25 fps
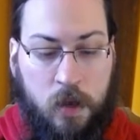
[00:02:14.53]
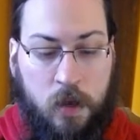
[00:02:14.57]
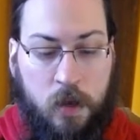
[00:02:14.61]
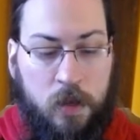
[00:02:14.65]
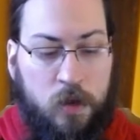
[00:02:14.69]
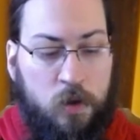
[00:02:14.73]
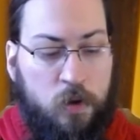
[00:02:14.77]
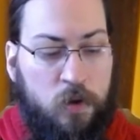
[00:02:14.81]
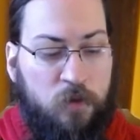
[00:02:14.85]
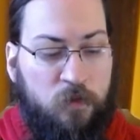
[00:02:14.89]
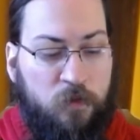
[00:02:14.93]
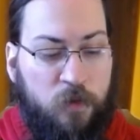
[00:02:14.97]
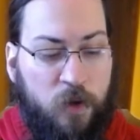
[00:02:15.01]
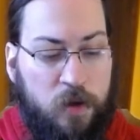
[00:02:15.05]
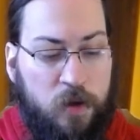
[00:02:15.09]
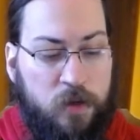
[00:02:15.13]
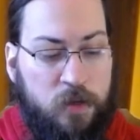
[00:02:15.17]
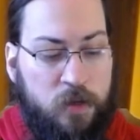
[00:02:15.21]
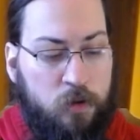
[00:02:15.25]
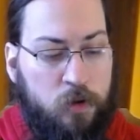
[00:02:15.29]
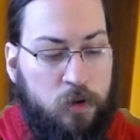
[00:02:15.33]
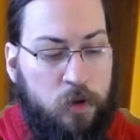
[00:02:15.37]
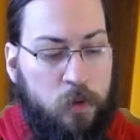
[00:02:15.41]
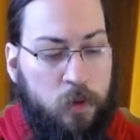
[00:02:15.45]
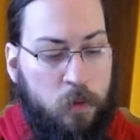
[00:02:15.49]
You can find
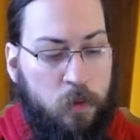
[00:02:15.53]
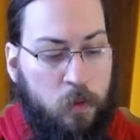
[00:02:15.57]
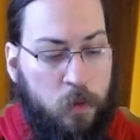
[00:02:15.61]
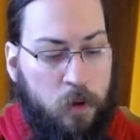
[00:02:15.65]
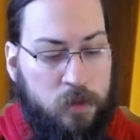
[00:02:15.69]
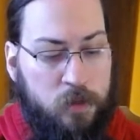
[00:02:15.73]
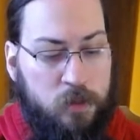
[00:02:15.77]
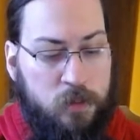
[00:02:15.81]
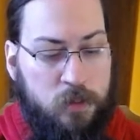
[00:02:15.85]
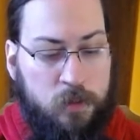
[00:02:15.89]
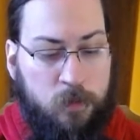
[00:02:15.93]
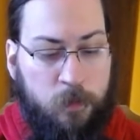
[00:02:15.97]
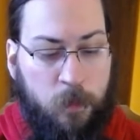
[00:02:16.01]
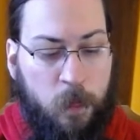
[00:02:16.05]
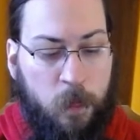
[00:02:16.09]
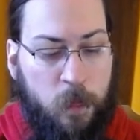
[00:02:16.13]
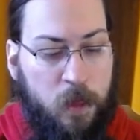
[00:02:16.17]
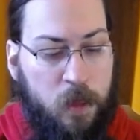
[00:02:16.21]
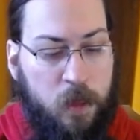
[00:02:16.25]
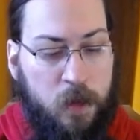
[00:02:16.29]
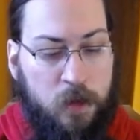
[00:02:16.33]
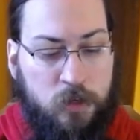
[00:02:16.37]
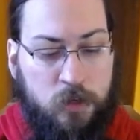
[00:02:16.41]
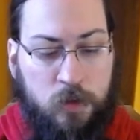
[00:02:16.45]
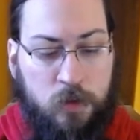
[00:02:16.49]
out who he was.
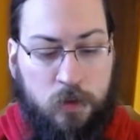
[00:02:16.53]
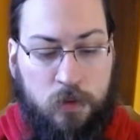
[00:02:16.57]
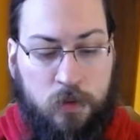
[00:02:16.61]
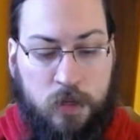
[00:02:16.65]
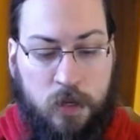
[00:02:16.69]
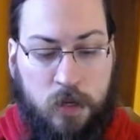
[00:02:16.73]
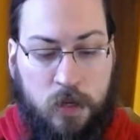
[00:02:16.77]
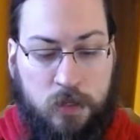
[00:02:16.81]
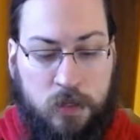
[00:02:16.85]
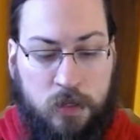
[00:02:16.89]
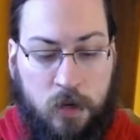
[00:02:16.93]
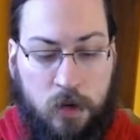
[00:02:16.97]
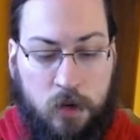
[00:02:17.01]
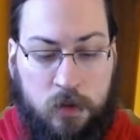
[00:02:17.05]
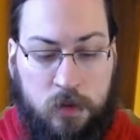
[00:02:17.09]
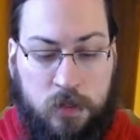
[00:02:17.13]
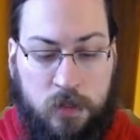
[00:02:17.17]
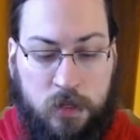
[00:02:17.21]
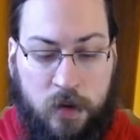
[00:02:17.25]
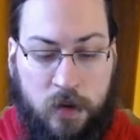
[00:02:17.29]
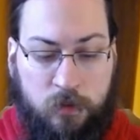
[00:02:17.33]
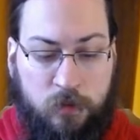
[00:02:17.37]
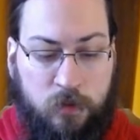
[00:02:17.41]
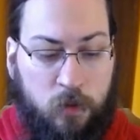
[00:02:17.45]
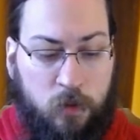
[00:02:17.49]
He had 2 DSOs, and
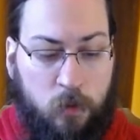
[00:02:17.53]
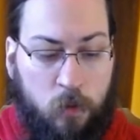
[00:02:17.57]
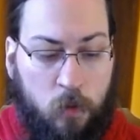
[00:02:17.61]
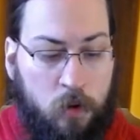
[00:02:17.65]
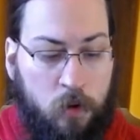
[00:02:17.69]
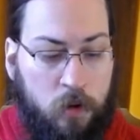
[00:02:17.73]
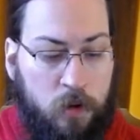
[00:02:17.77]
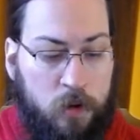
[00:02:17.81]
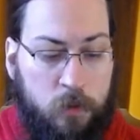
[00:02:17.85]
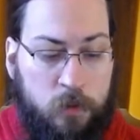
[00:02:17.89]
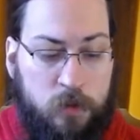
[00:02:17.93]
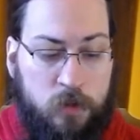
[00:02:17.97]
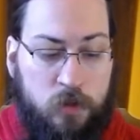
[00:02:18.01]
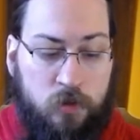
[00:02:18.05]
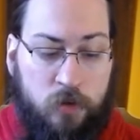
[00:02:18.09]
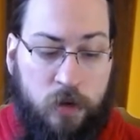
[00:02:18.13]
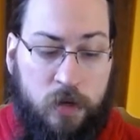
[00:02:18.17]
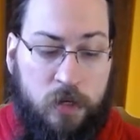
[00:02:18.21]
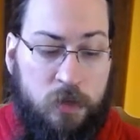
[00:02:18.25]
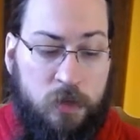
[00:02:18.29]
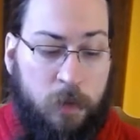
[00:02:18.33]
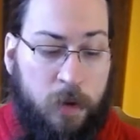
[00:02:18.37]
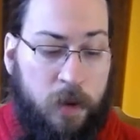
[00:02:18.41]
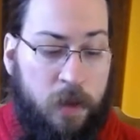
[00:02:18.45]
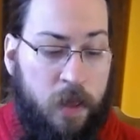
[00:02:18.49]
after the war he was
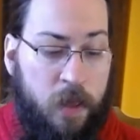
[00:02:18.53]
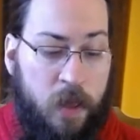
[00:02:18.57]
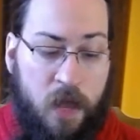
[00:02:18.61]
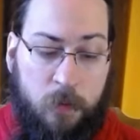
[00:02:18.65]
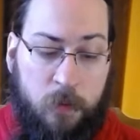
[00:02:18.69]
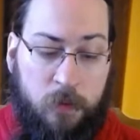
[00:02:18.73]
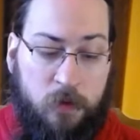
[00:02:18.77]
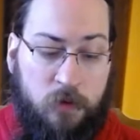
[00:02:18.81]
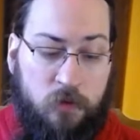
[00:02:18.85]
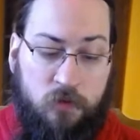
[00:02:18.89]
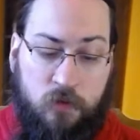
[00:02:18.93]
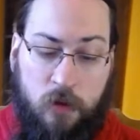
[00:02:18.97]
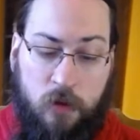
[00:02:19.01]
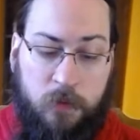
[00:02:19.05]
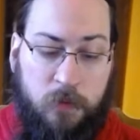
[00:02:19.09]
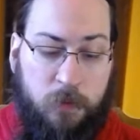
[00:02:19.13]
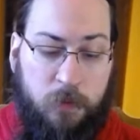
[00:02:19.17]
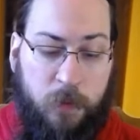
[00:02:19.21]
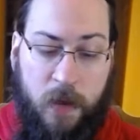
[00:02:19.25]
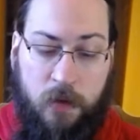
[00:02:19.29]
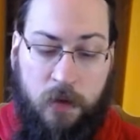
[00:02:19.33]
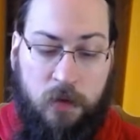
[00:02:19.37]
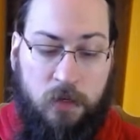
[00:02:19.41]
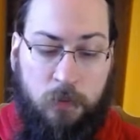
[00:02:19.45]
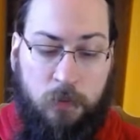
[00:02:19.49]
trained by M and dropped
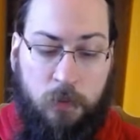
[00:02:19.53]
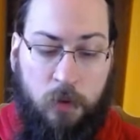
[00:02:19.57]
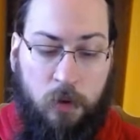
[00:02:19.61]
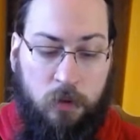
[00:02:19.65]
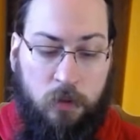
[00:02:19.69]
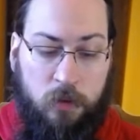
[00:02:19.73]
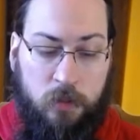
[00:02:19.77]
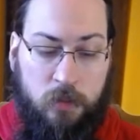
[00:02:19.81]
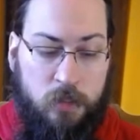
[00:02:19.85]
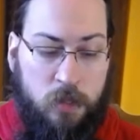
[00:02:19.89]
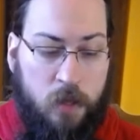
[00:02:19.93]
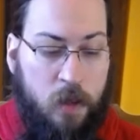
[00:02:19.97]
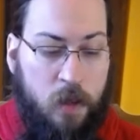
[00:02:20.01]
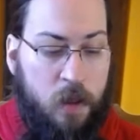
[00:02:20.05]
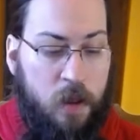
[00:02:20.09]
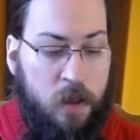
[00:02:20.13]
back into Poland.